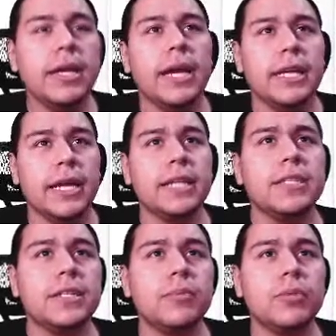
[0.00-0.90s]
And I
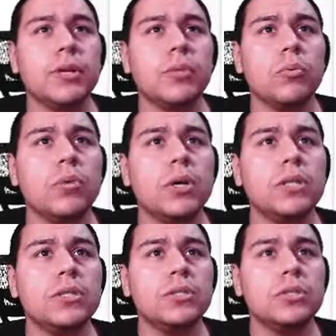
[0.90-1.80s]
ended up with
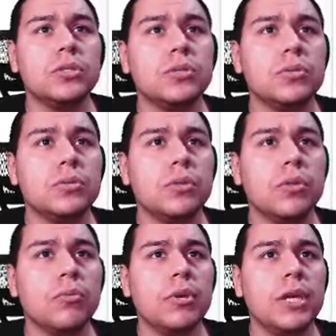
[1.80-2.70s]
1, 2,
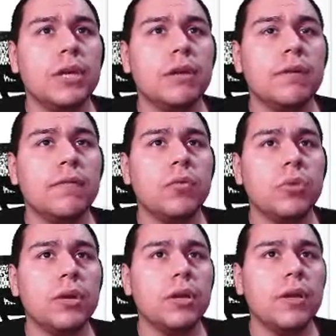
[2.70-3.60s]
3,
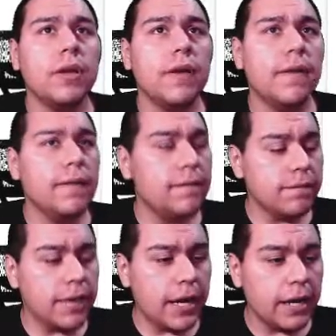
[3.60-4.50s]
4,
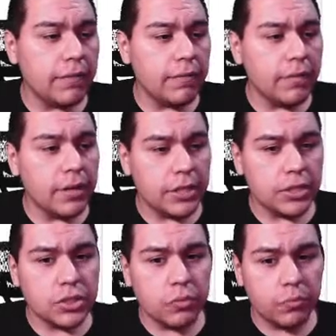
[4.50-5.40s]
5 in
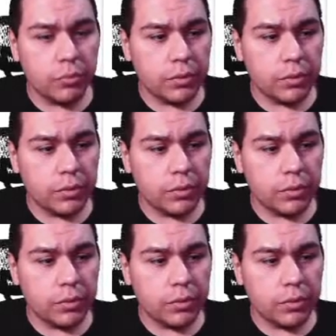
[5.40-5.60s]
each group.